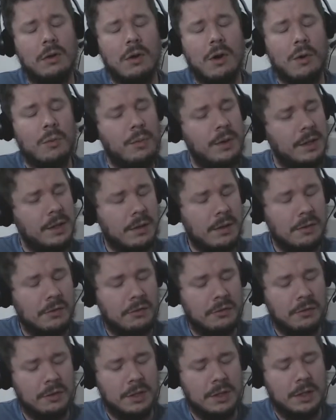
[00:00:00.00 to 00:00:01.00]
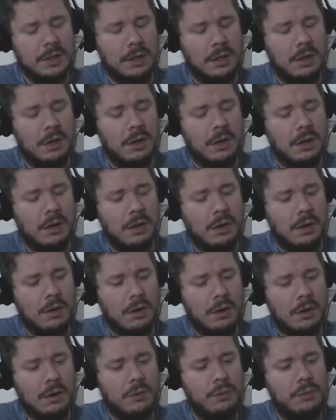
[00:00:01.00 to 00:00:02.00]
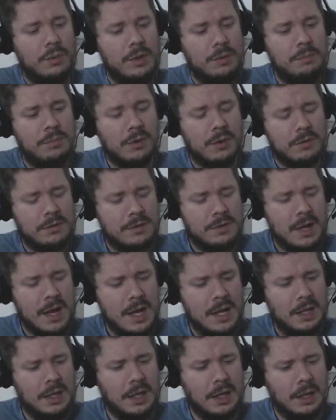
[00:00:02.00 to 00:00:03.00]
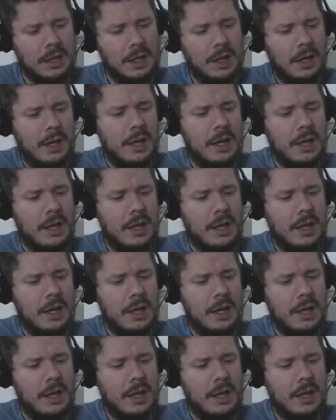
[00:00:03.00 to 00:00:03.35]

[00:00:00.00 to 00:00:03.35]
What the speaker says: Are we listening? Are we partaking